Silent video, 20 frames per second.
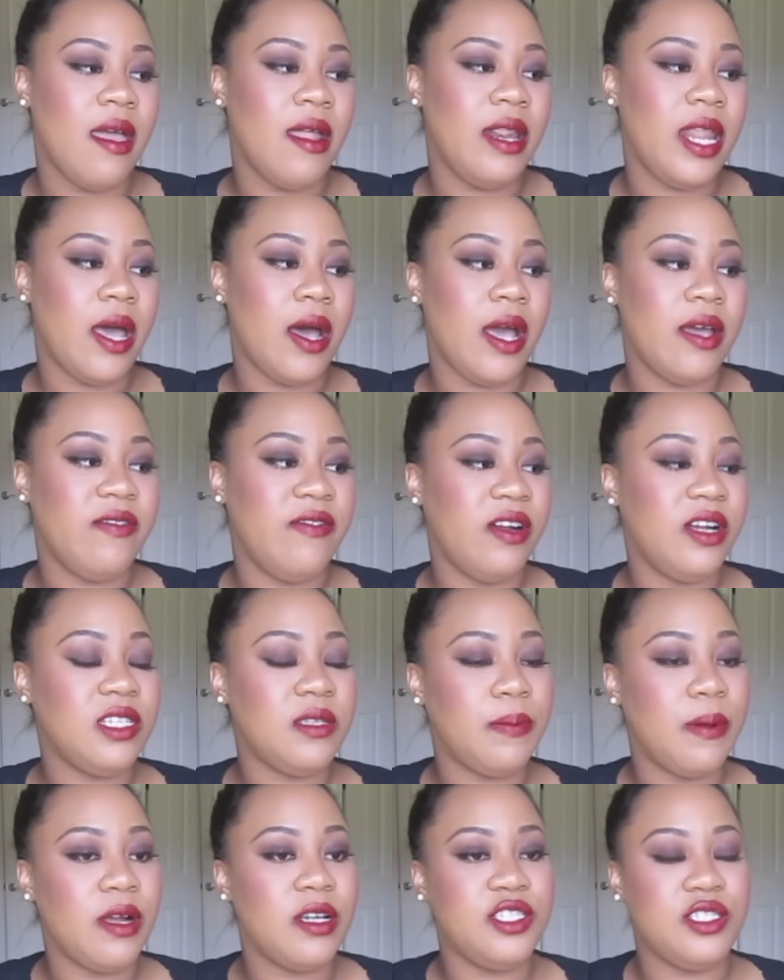Now I
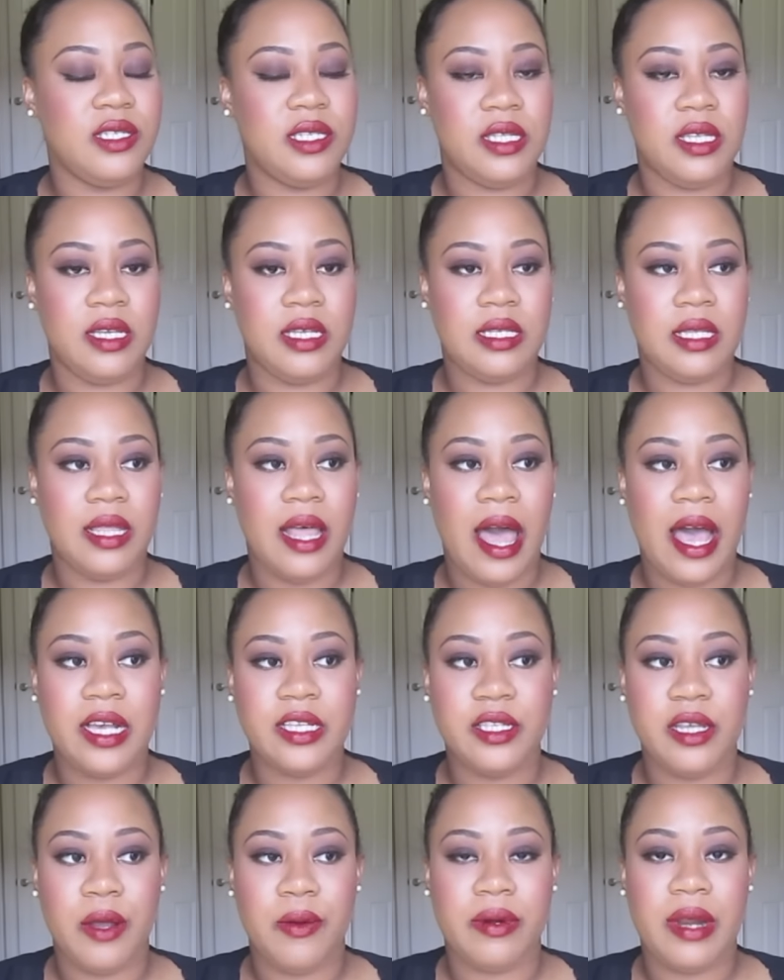first purchased this
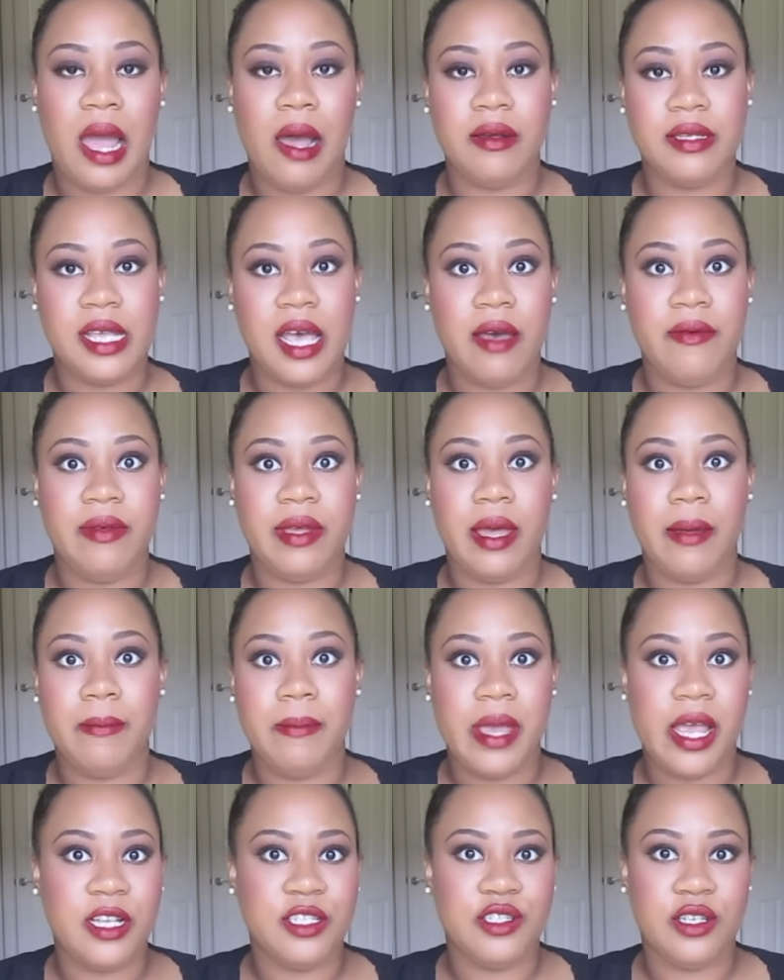last year when I was having a
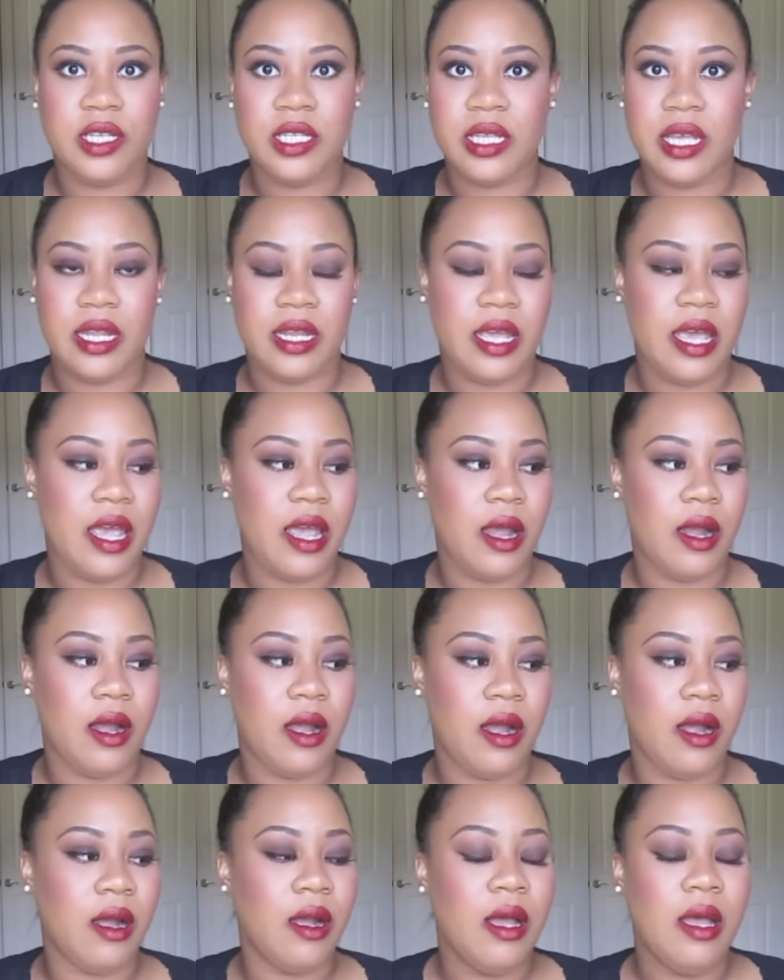major
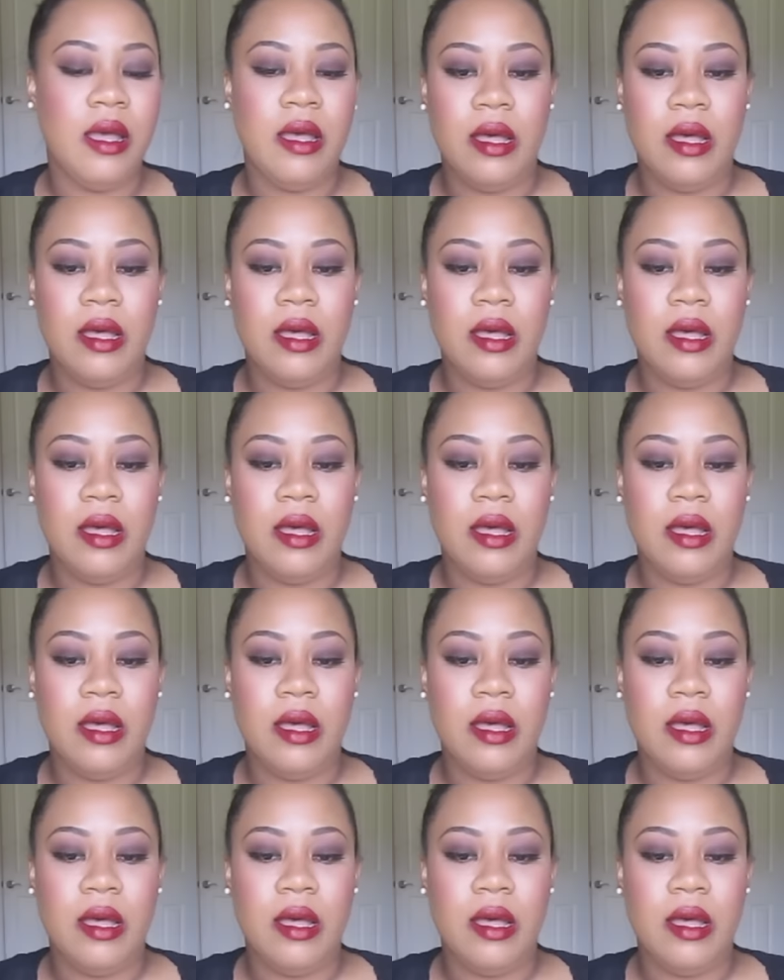skincare